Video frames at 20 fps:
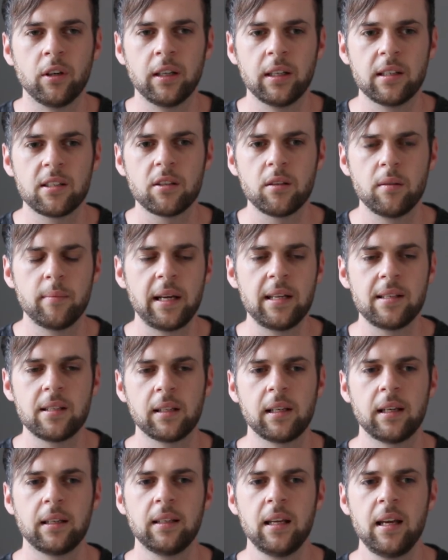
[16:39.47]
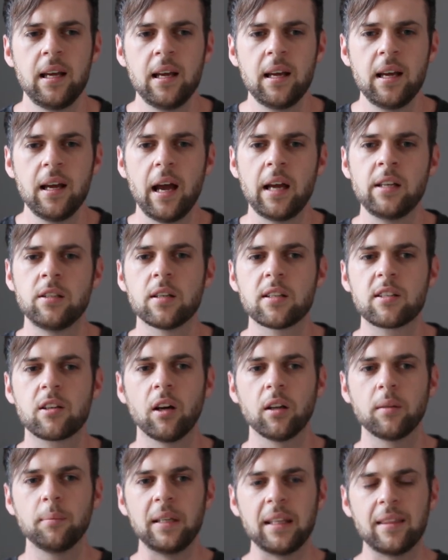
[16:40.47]
And it's so amazing. And it just
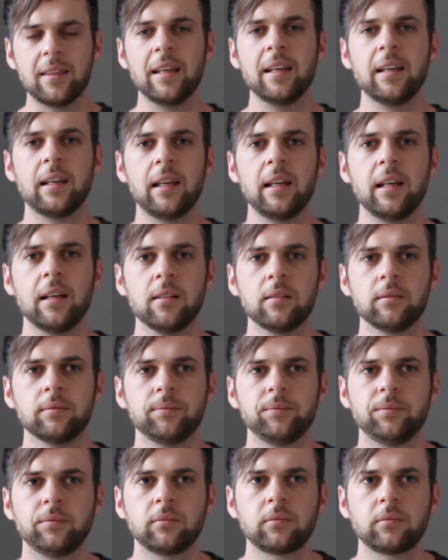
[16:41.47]
got me thinking,